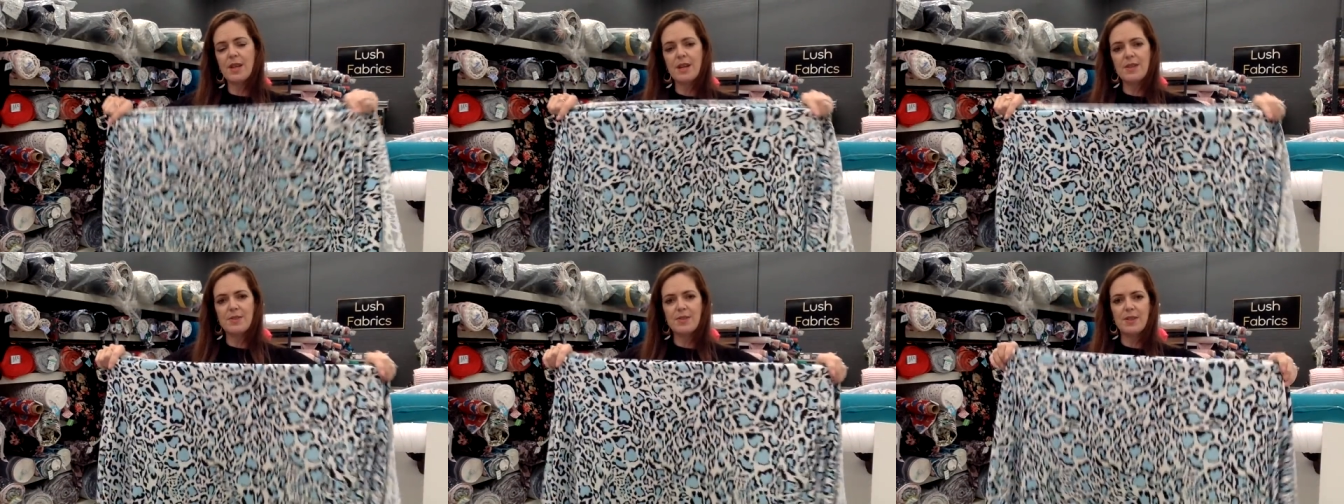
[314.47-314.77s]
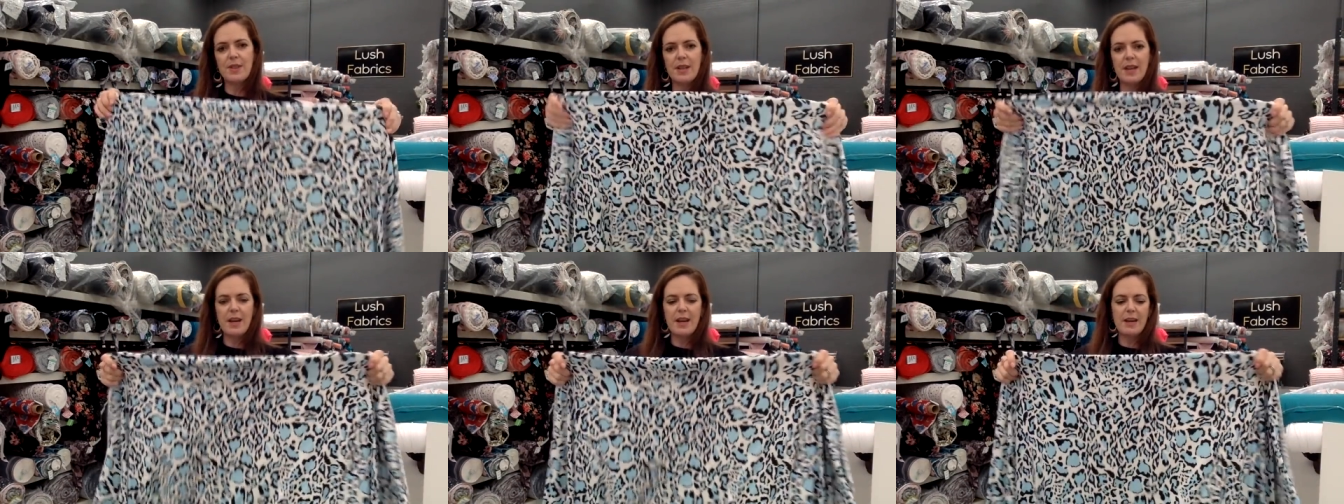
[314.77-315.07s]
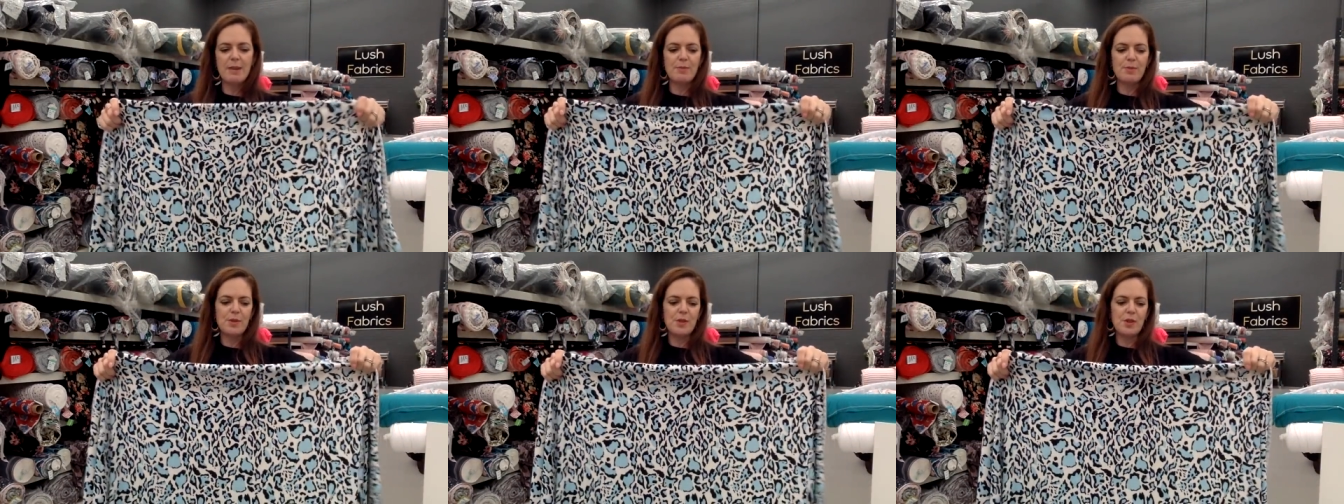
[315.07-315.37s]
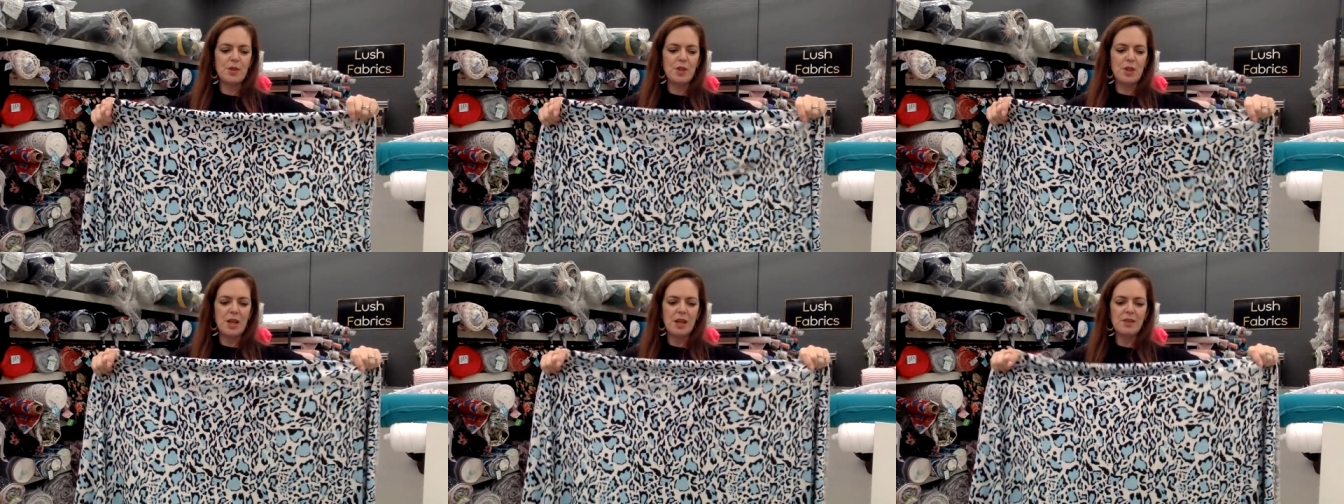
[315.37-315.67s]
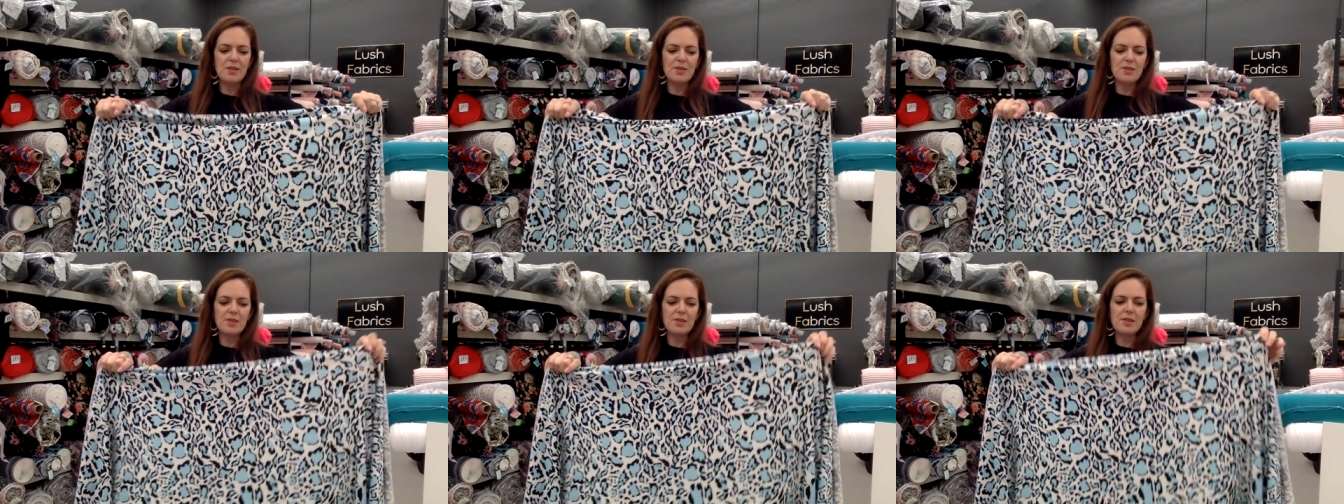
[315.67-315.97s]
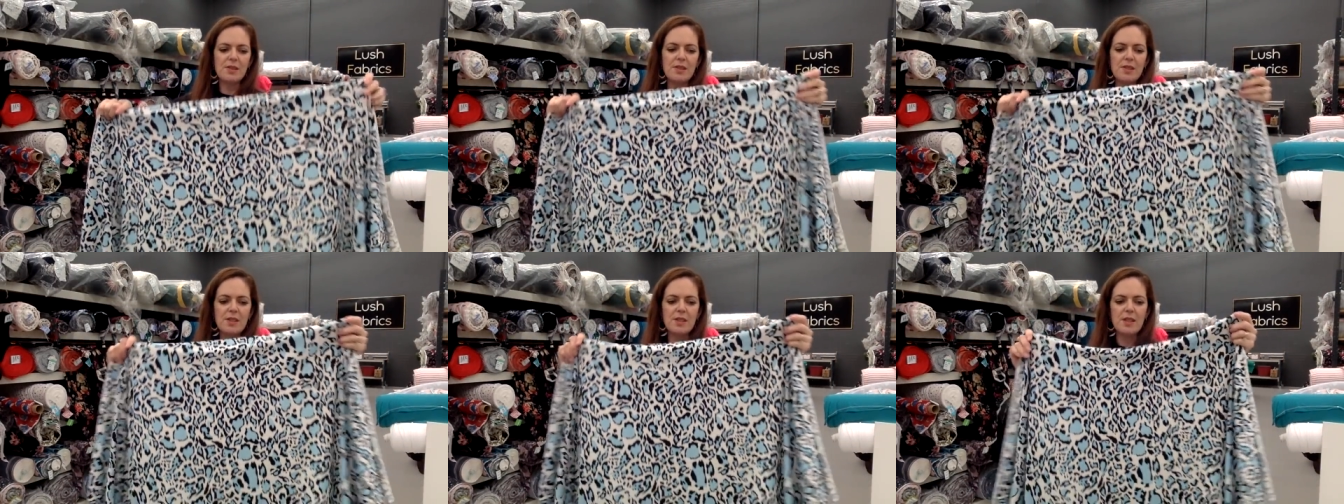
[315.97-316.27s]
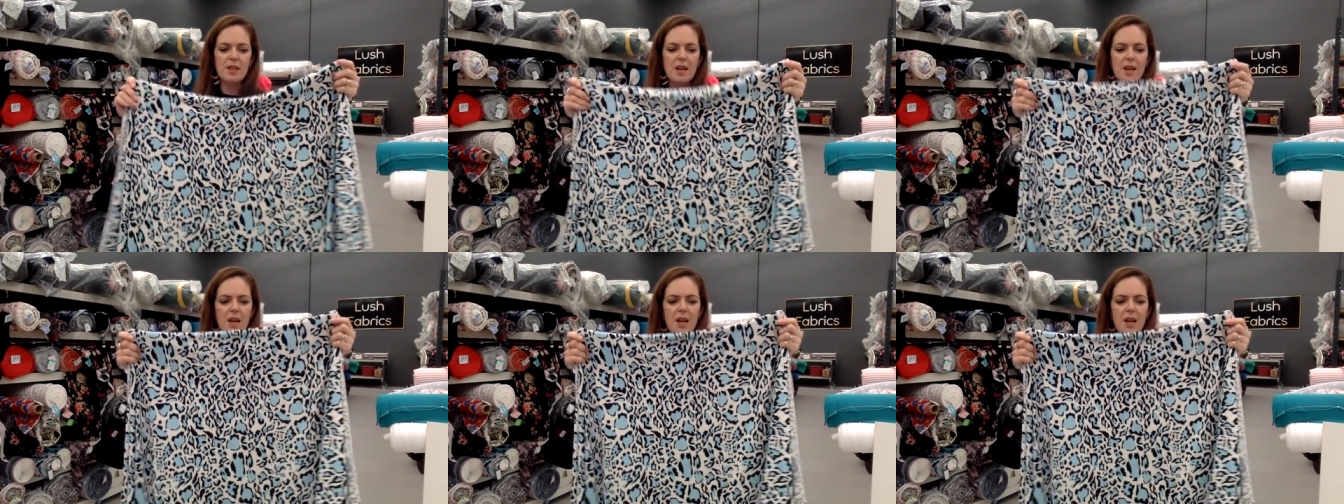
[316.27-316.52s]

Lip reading: as the name suggests.